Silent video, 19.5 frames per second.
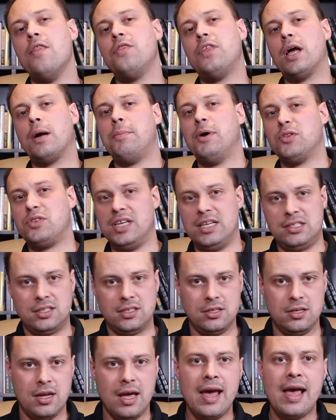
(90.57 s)
Think about
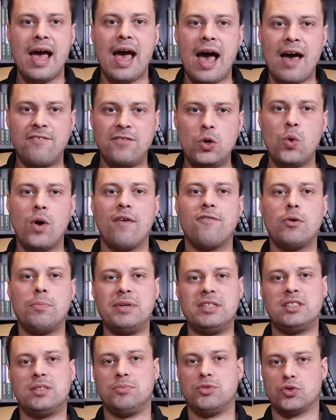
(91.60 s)
this. Have you ever
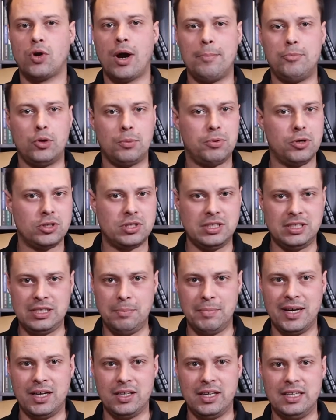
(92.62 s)
been subscribed to a person's
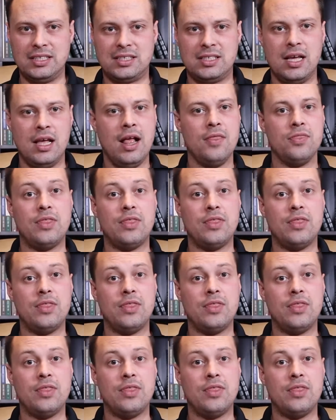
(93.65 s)
email list,